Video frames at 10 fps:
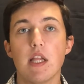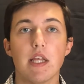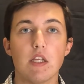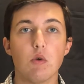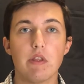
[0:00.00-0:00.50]

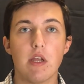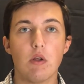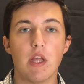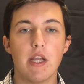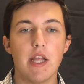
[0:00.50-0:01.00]
Like North
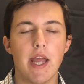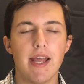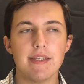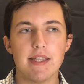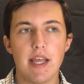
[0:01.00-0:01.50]
Carolina,
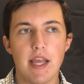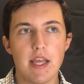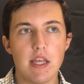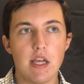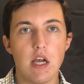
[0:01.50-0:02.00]
as
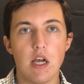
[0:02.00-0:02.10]
a